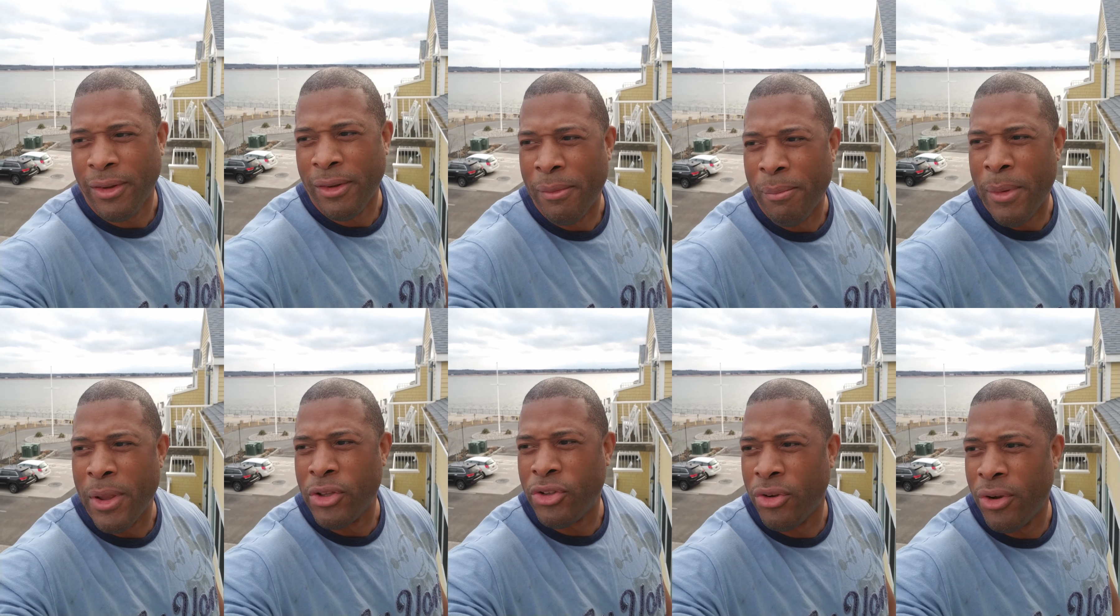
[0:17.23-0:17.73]
a
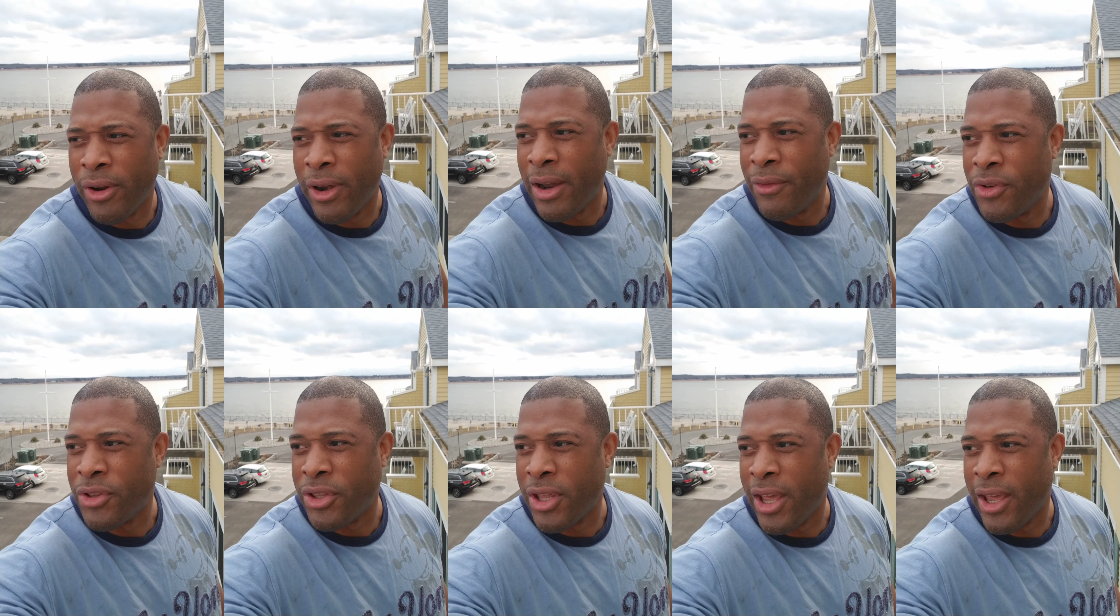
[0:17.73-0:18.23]
mentor and
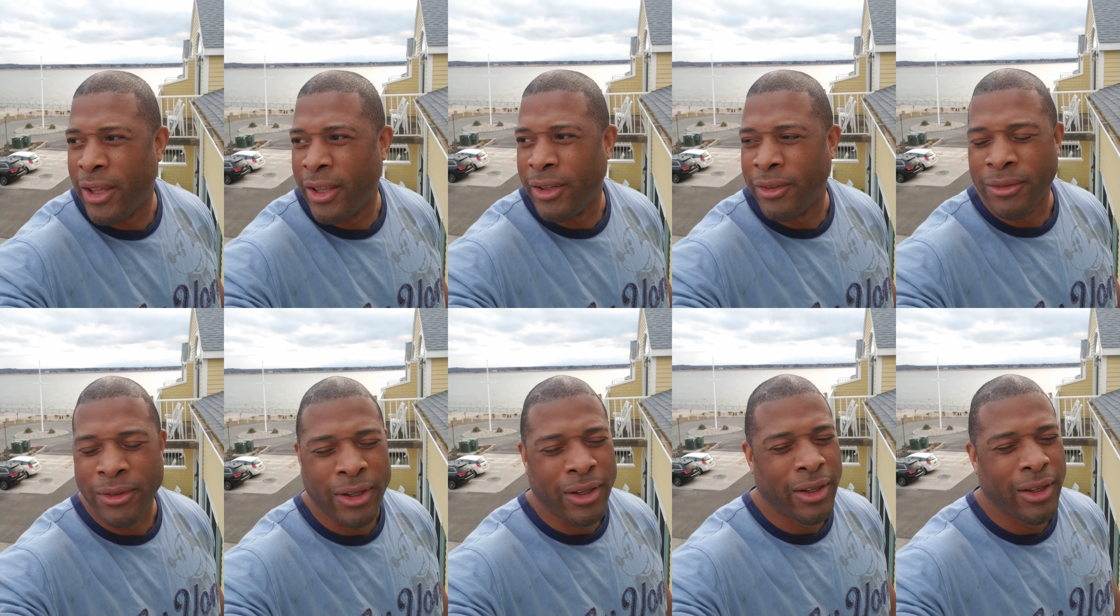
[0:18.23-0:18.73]
everything.
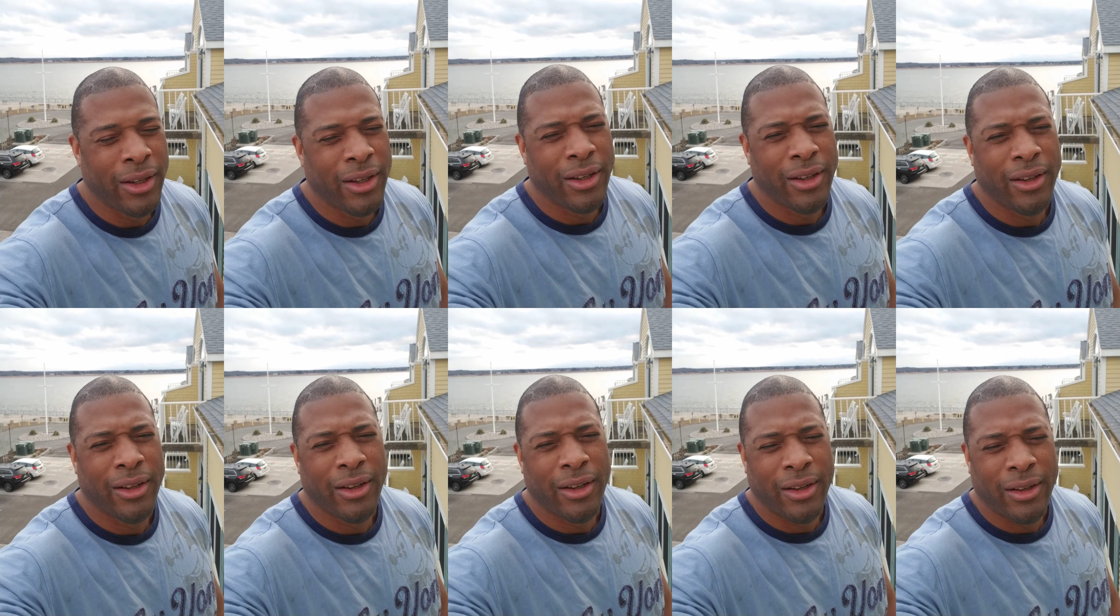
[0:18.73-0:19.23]

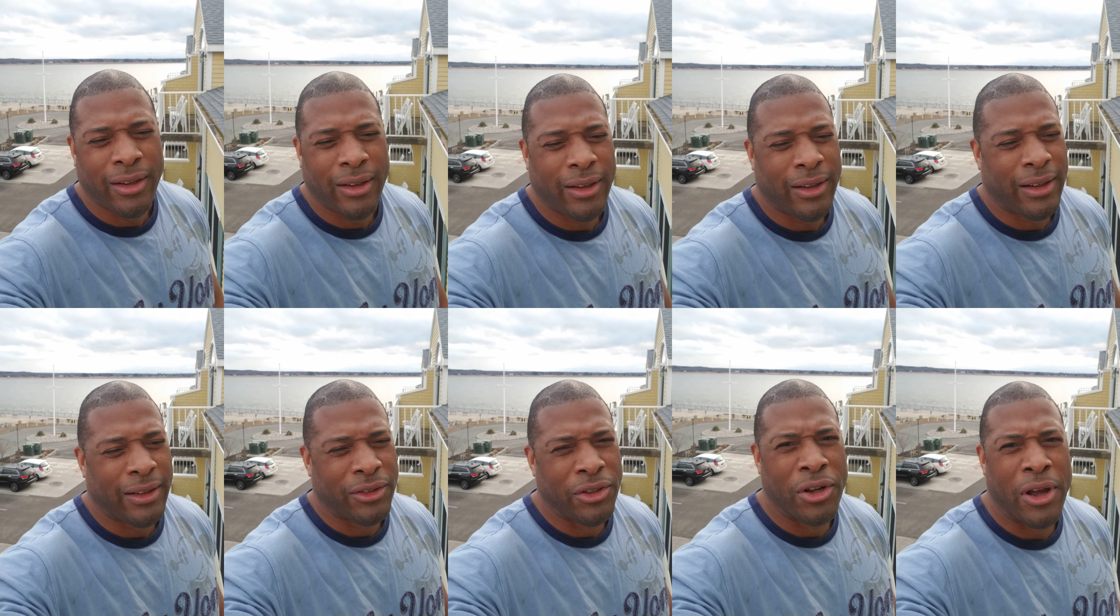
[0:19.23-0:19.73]
And,
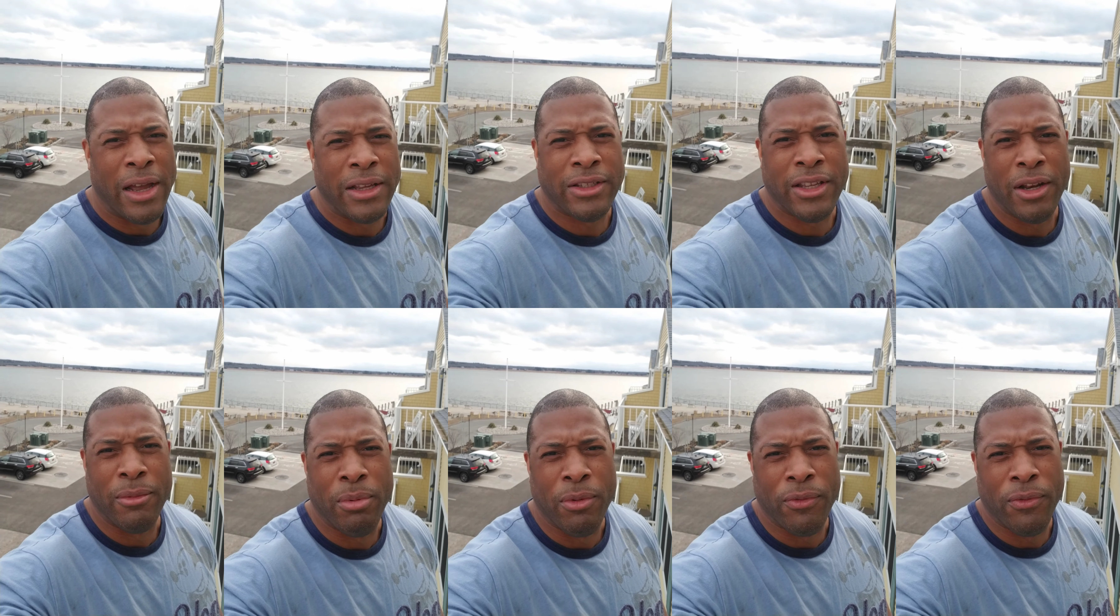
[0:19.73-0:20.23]
you know, I
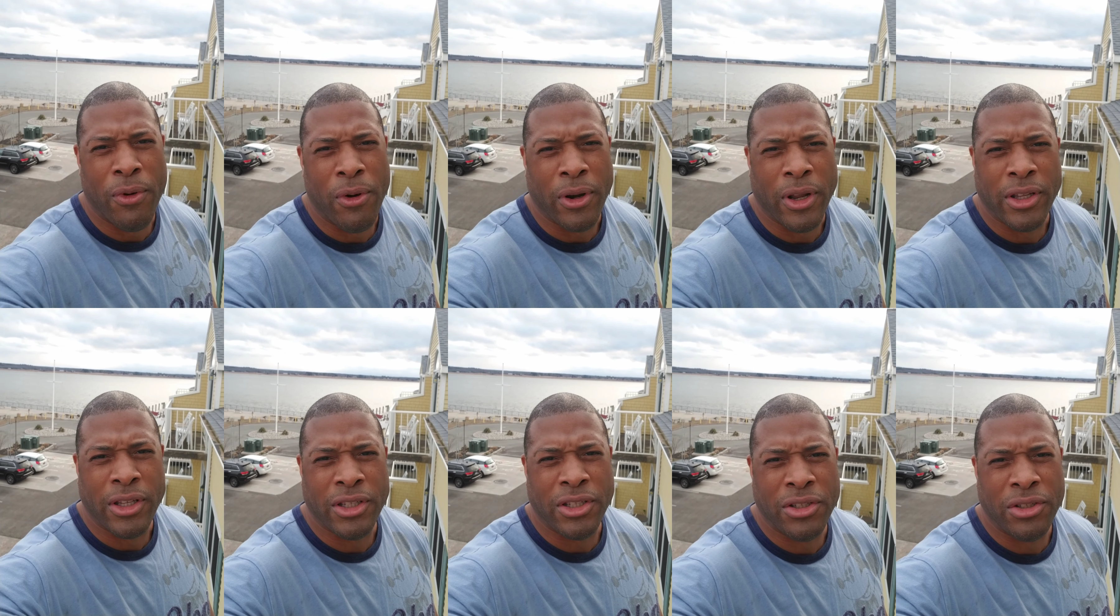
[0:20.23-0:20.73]
said it before
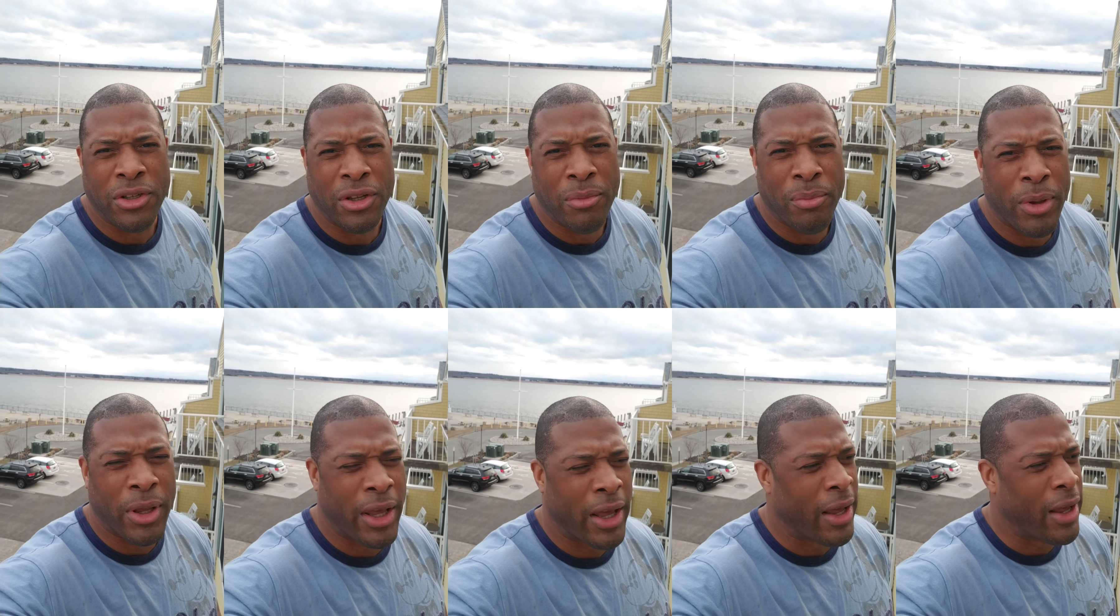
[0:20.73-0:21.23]
that this is going to
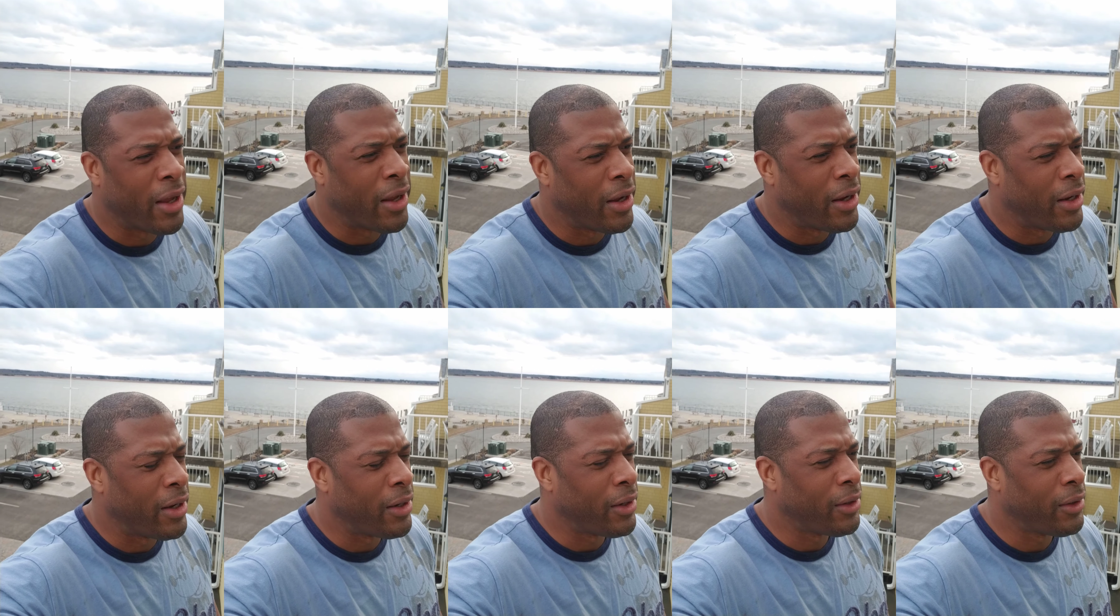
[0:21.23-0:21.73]
be a,
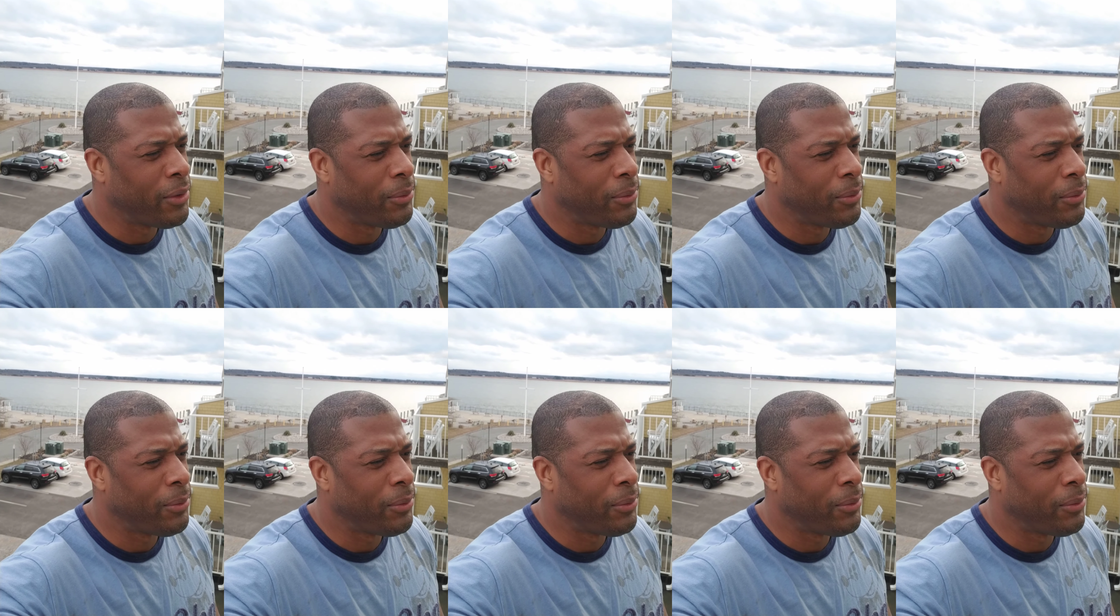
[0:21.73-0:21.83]
uh,